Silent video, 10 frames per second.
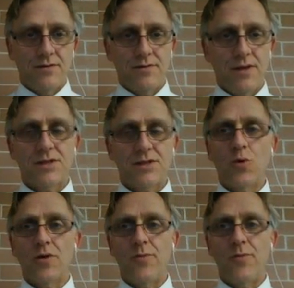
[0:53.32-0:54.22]
That's the
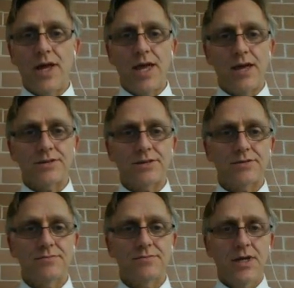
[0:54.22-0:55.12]
wall of my house.
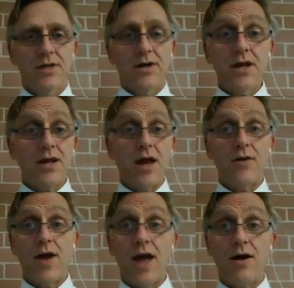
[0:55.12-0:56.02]
I don't
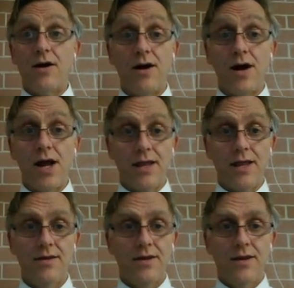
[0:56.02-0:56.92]
know how high
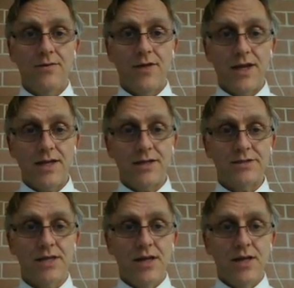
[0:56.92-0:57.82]
that
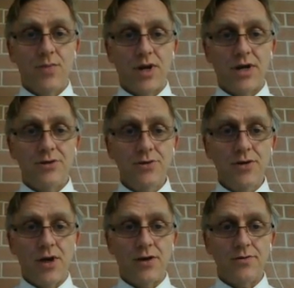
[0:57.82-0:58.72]
is, but I do
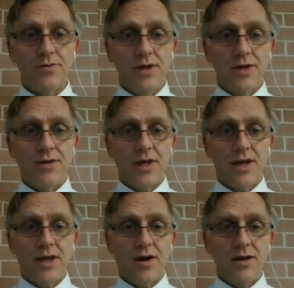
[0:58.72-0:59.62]
know that
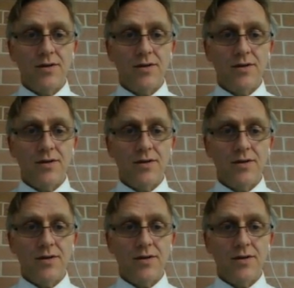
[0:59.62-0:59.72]
I